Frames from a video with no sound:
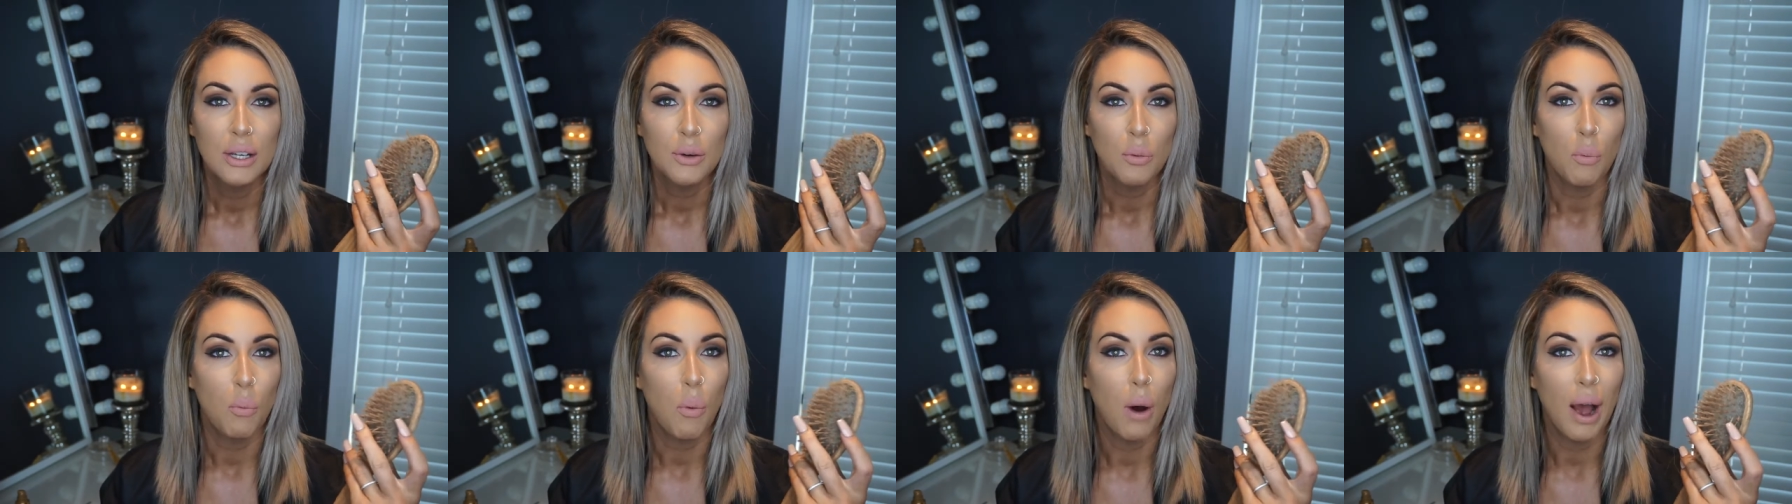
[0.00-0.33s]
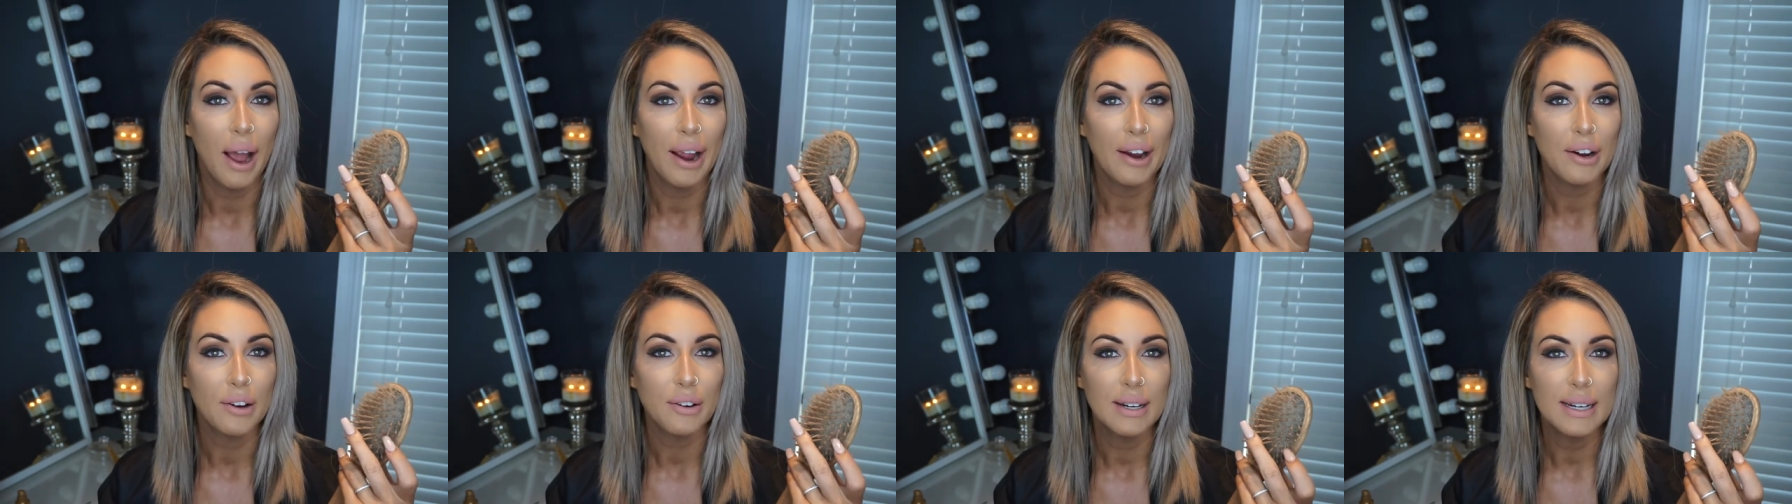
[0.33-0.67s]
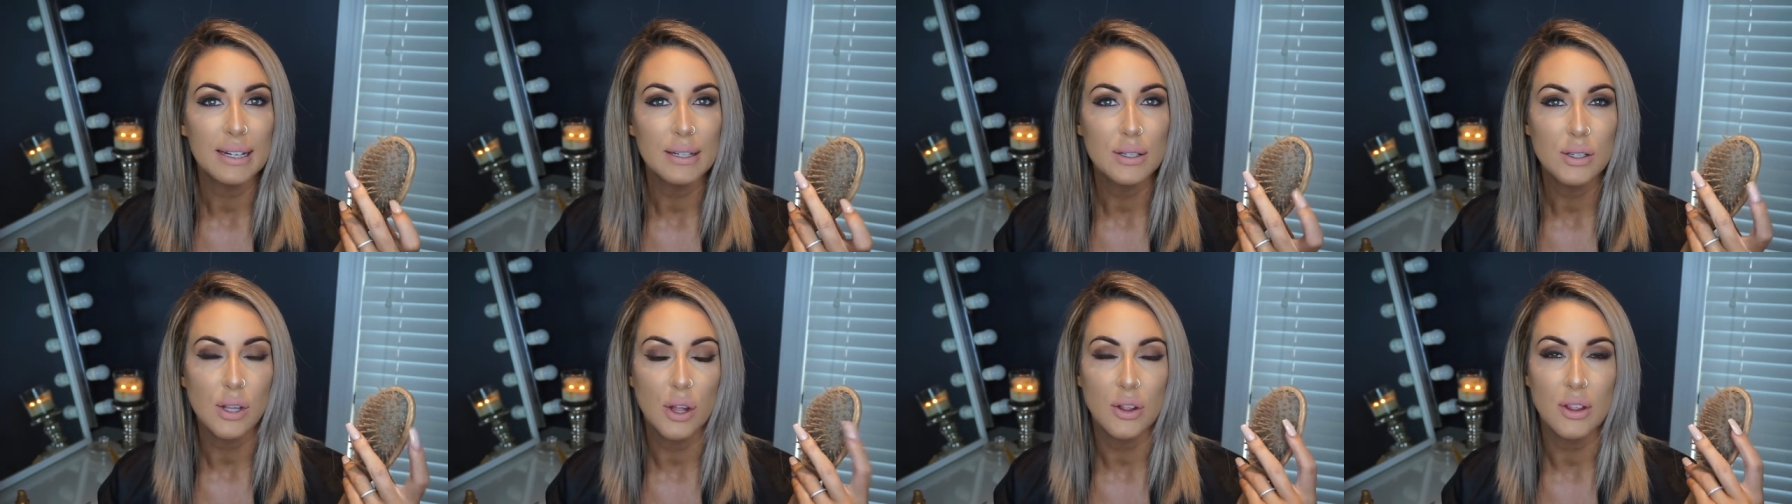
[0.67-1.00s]

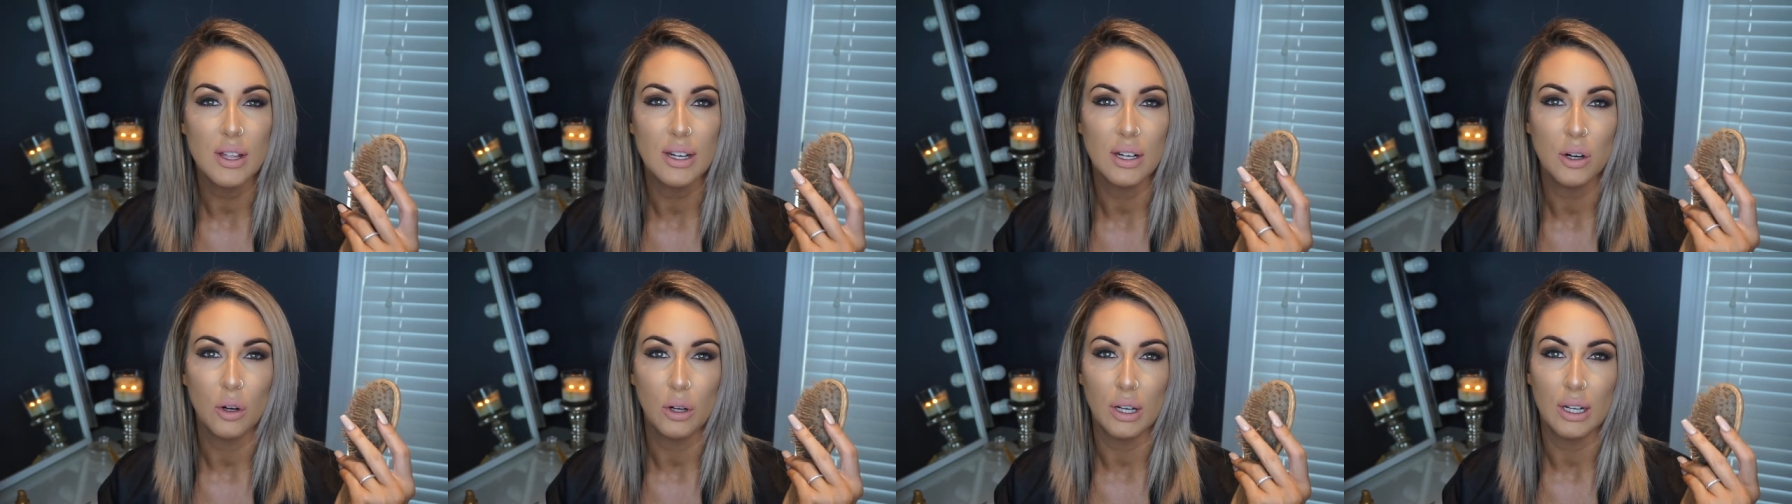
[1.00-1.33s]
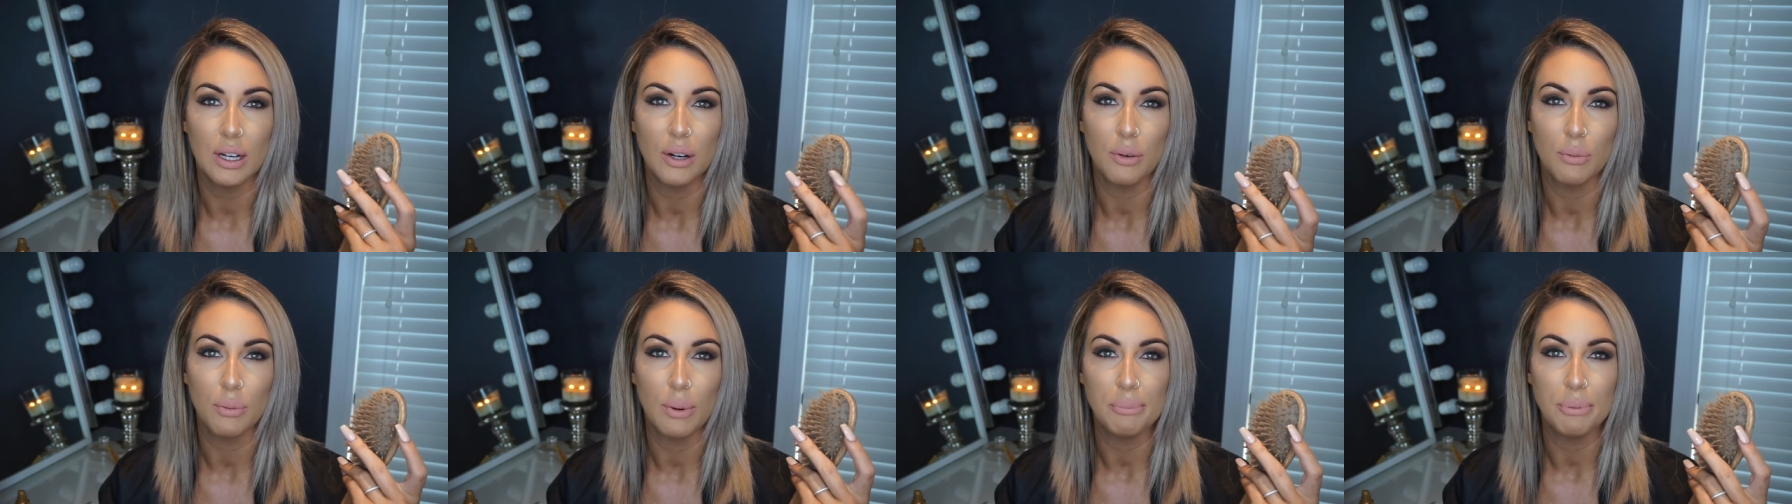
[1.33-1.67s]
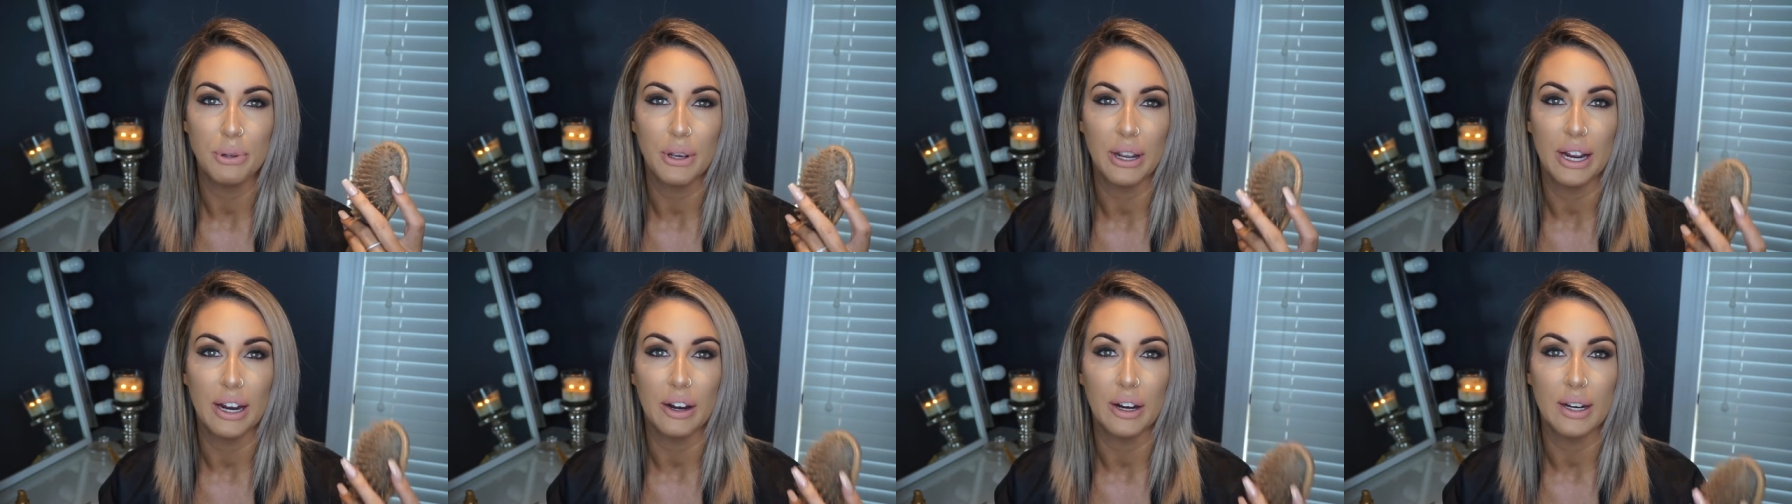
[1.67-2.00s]
wiry, so they're not going to rip
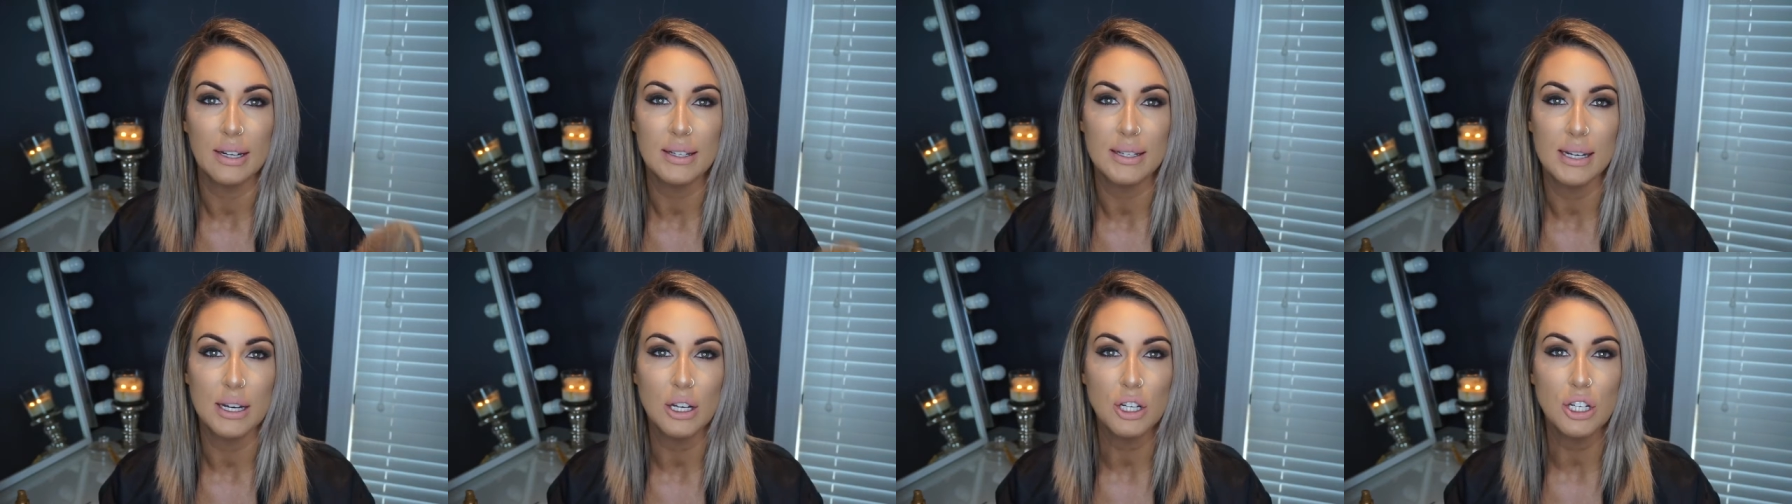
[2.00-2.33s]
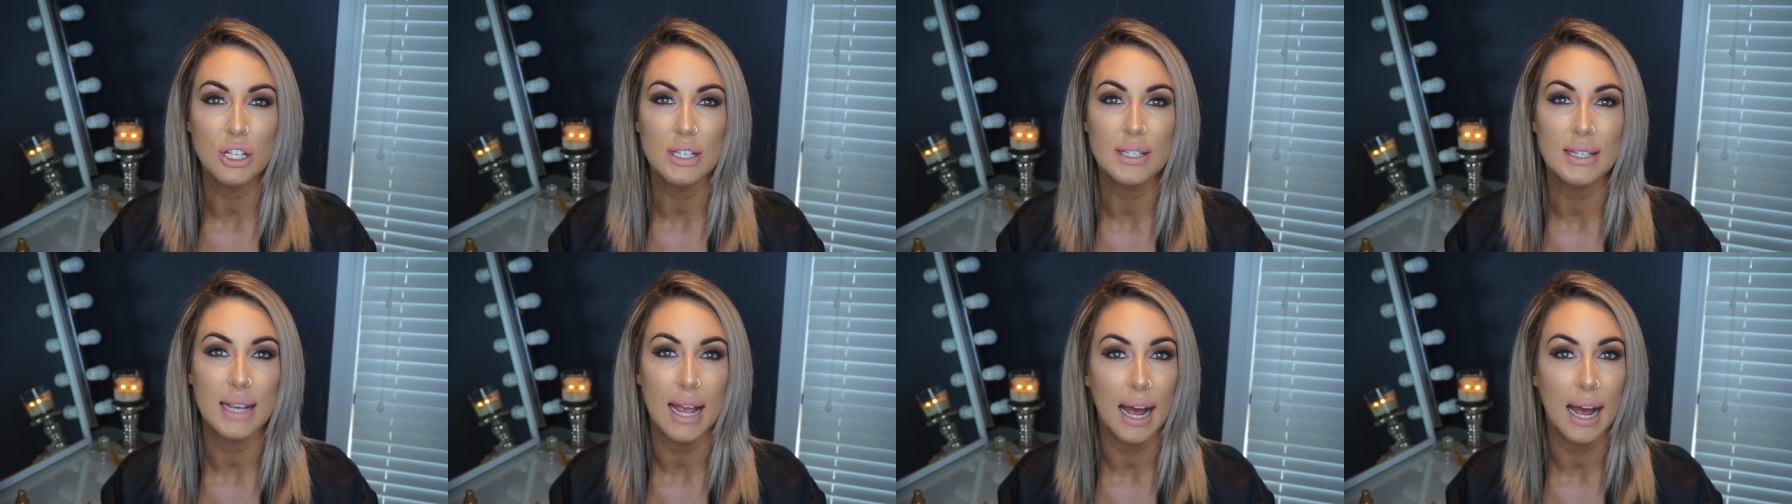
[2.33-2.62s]
your hair extensions